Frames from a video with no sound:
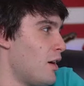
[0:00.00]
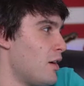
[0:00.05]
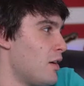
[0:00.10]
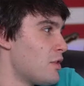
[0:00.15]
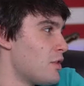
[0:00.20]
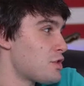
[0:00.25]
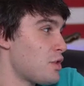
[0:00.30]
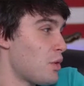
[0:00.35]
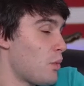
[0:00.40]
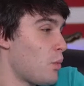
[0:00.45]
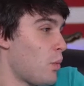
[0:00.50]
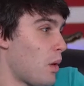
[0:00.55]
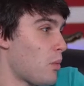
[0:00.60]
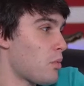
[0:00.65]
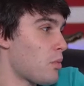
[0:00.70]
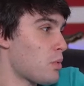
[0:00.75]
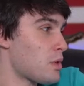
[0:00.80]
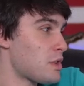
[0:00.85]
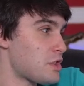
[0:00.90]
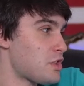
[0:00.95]
So
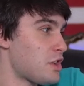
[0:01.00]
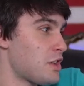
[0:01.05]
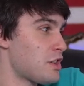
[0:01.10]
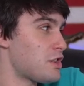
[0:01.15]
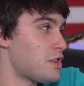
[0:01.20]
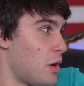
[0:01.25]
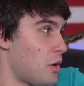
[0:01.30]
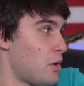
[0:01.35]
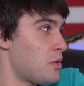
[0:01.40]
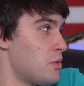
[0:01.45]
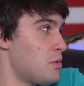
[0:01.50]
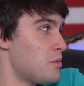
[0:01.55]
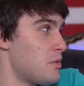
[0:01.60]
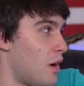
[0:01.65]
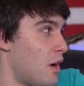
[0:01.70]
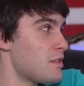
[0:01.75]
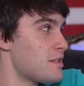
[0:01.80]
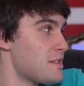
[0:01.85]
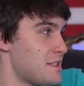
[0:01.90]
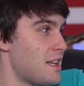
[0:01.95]
we're just going to go
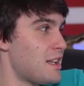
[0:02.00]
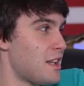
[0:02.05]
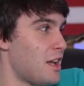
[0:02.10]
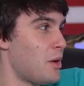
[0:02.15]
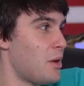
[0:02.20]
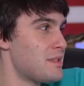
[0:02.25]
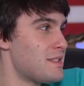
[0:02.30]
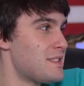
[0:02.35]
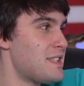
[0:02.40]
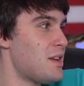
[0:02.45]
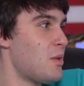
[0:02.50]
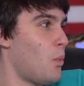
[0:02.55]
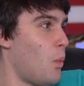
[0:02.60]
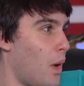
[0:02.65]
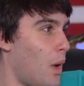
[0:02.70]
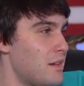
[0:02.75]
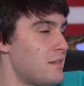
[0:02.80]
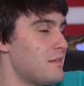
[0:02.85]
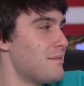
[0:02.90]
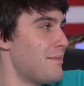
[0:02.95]
on Zillow and see
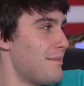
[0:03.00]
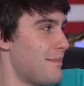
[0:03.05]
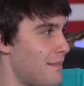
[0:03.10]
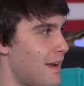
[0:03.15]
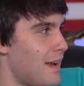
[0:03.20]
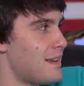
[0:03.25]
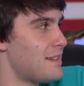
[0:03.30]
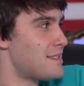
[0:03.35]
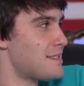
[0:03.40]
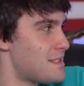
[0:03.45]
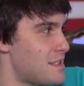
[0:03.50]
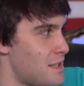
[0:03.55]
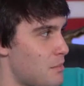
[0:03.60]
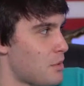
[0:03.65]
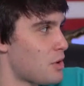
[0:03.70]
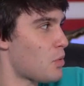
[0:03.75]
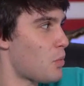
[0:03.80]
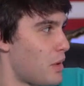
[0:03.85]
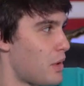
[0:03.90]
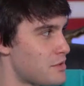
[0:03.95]
what
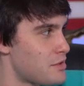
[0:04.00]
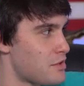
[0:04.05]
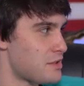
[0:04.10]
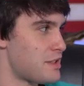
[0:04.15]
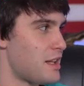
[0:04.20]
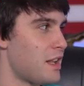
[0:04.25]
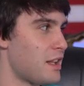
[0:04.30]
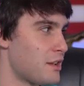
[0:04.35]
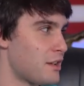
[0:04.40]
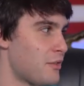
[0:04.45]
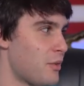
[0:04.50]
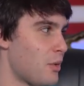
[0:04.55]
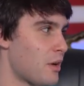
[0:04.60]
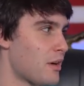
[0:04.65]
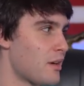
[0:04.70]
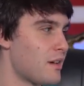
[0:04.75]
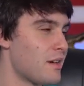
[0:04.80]
similar ones are selling for.